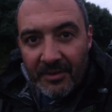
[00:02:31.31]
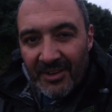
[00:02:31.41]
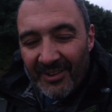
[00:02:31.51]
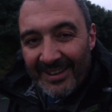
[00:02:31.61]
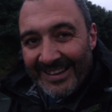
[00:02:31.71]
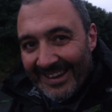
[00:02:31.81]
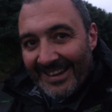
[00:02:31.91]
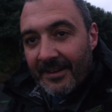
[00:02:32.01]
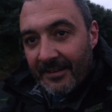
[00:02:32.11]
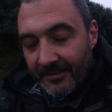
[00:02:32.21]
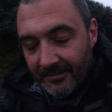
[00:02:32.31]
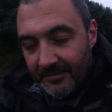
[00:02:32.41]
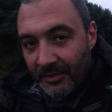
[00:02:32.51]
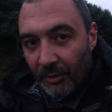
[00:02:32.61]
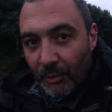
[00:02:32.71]
Now again,
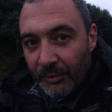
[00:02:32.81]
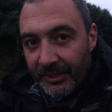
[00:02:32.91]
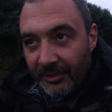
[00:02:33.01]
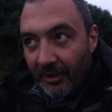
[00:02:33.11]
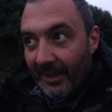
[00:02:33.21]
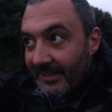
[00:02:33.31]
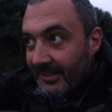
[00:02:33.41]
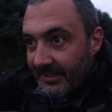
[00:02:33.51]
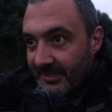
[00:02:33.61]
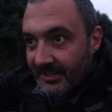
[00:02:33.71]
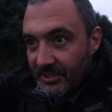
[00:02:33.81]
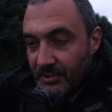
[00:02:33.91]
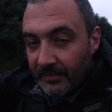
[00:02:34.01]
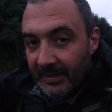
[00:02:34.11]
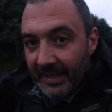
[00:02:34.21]
not only not ideal
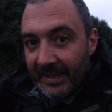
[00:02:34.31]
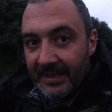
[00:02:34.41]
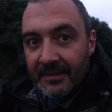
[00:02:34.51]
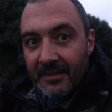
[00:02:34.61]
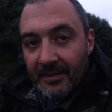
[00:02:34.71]
conditions overhead,